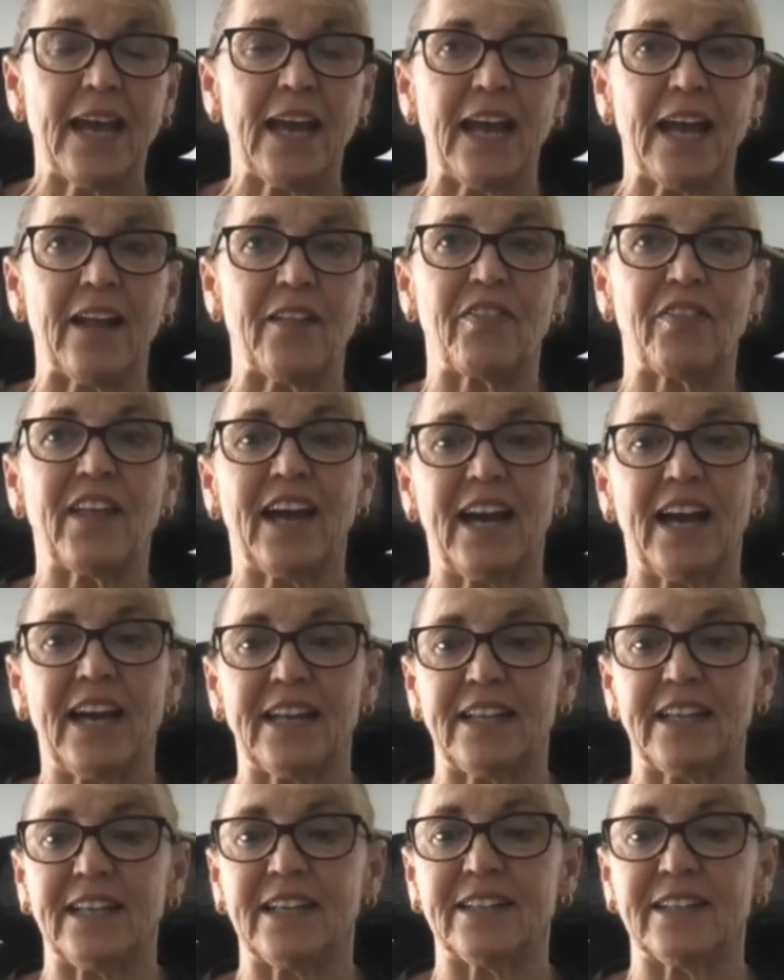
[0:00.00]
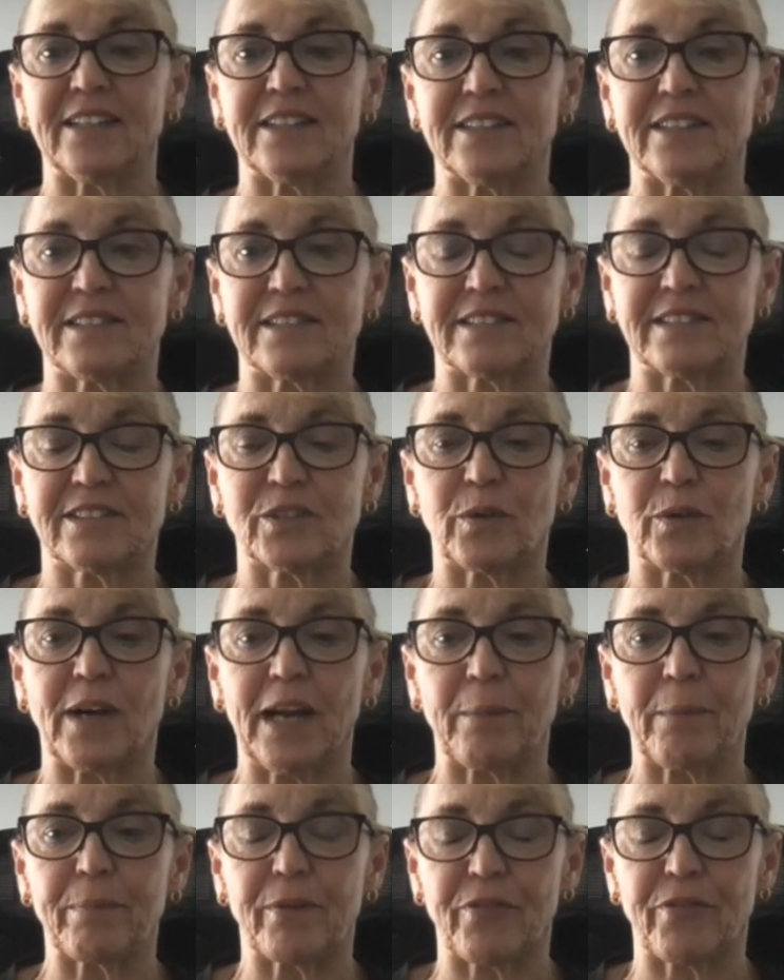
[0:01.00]
And that is, so
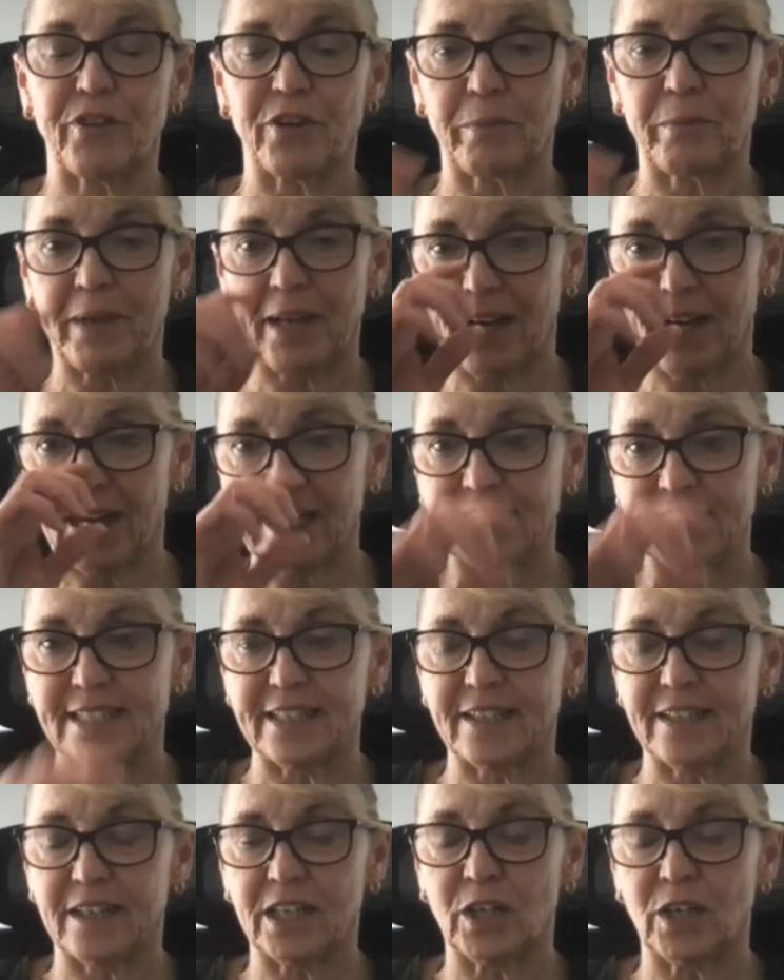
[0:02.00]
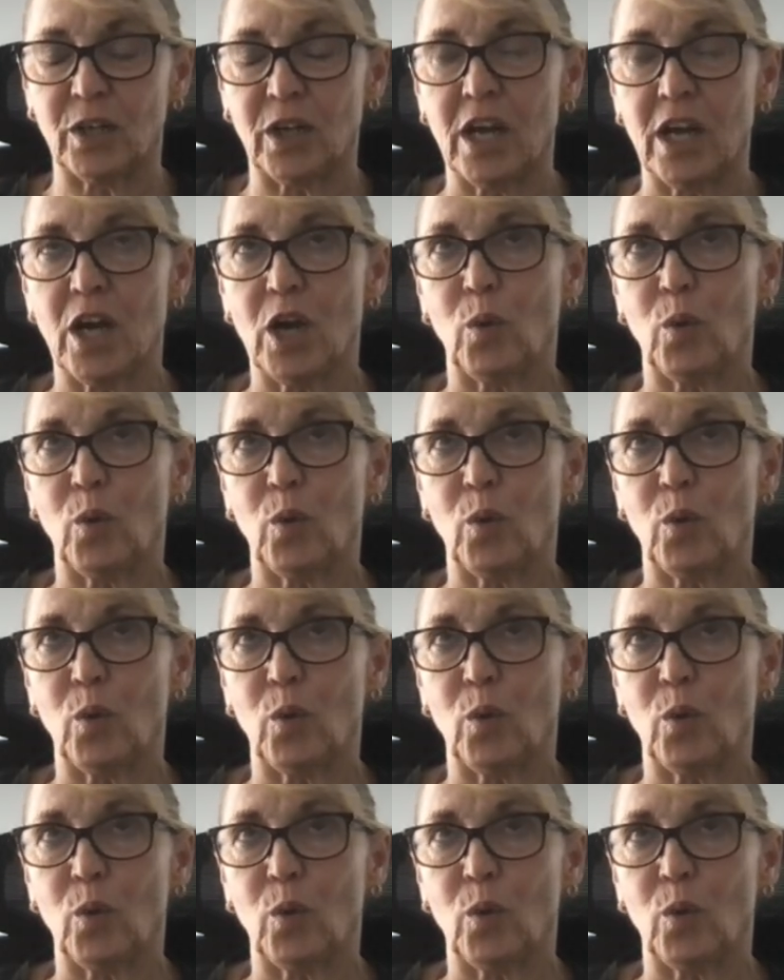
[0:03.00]
hyperthermia I did on